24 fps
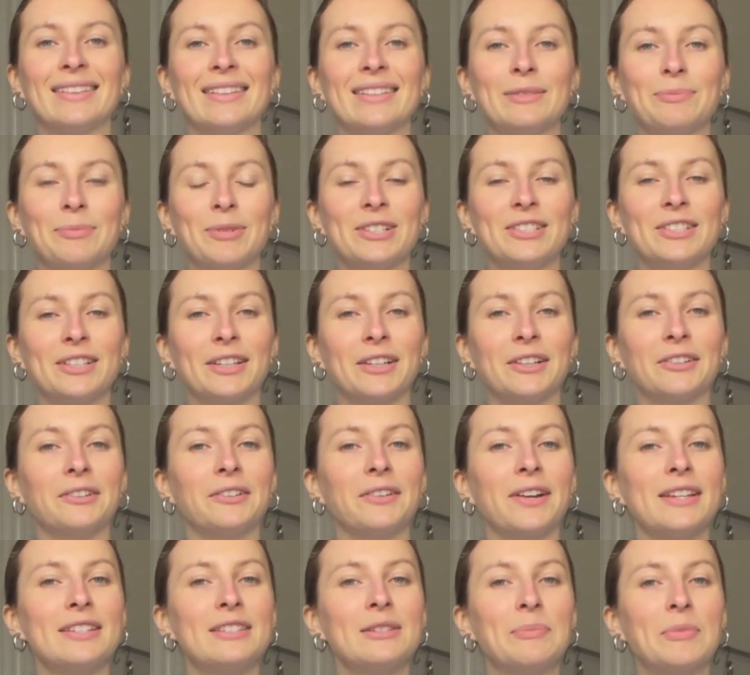This particular
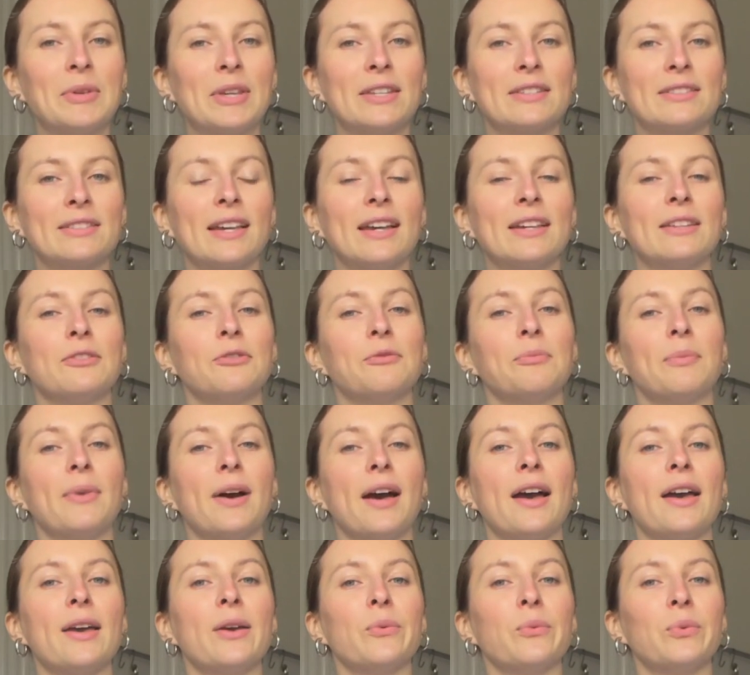recipe is kind of
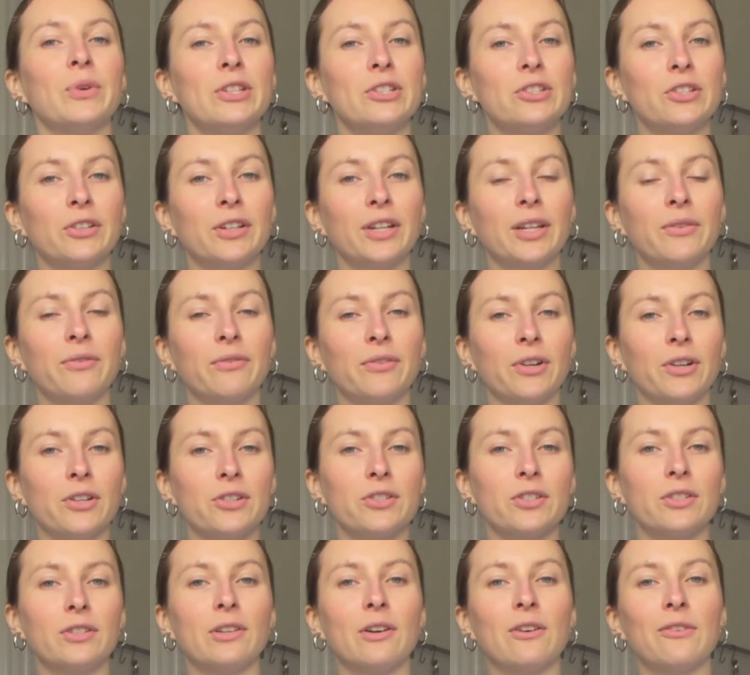my wintry
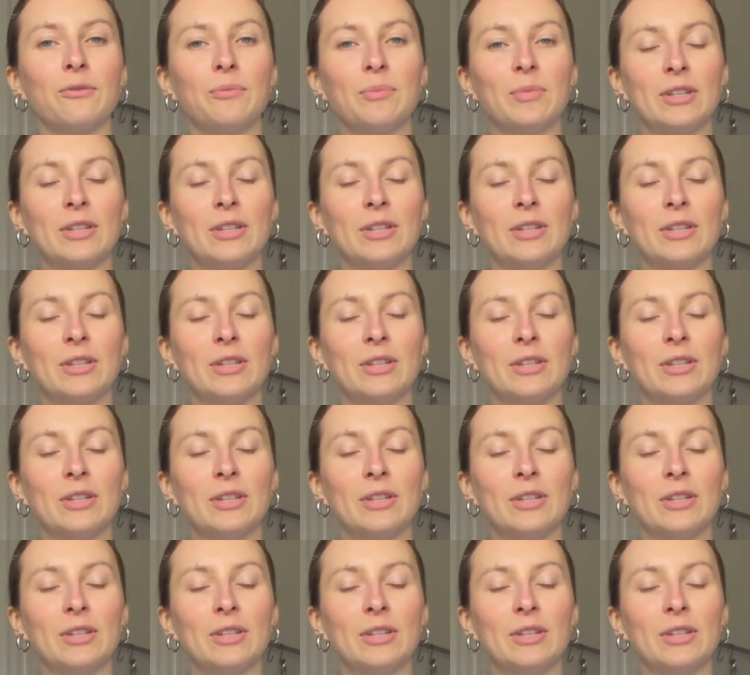version of